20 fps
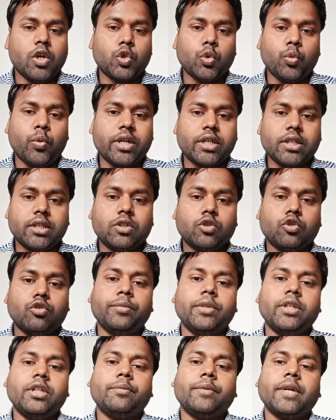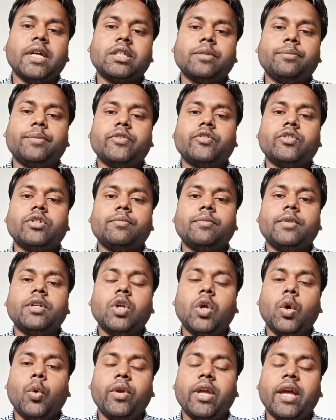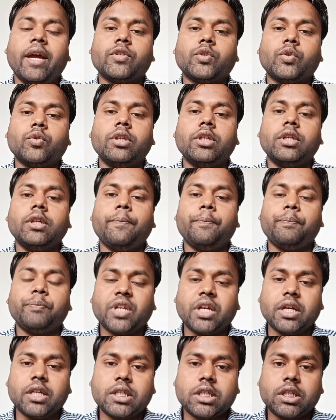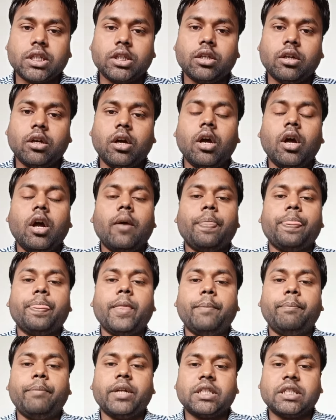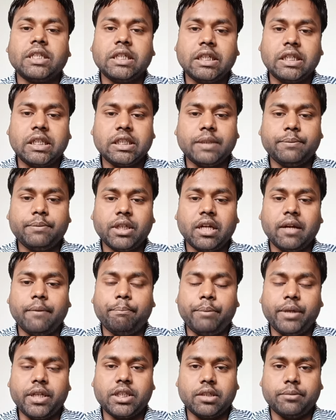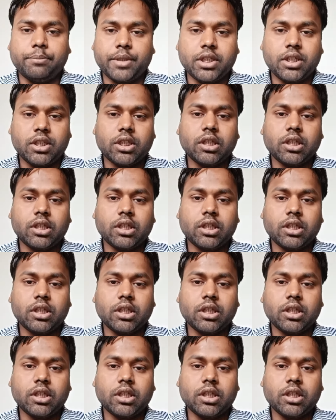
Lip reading: So what is this cumulative catch-up adjustment? We actually consider the percentage of the completion,